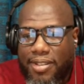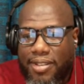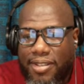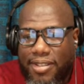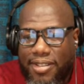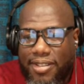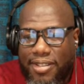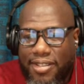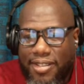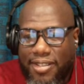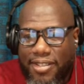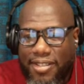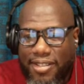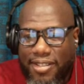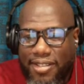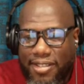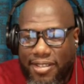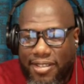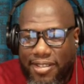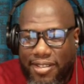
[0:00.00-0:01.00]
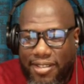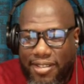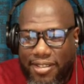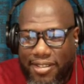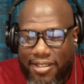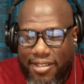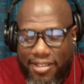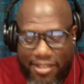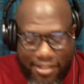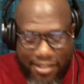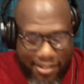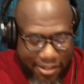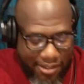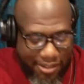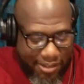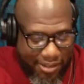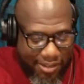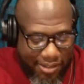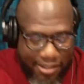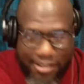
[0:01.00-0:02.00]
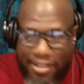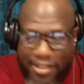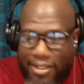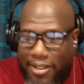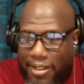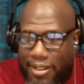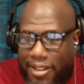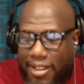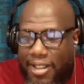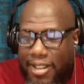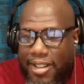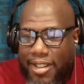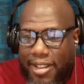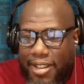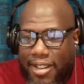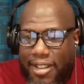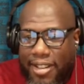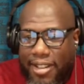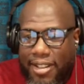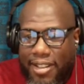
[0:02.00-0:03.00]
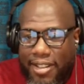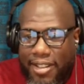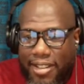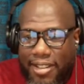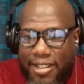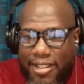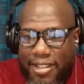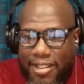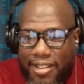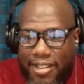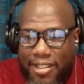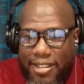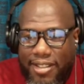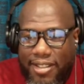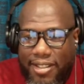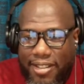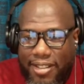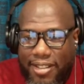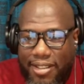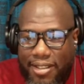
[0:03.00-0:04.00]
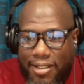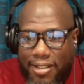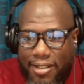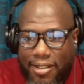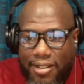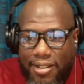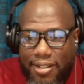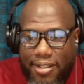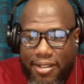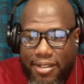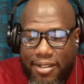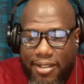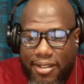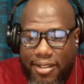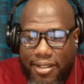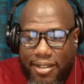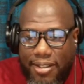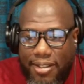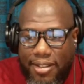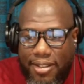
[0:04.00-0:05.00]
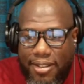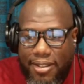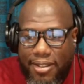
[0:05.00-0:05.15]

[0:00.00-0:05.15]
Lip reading: No words are spoken by the person on screen.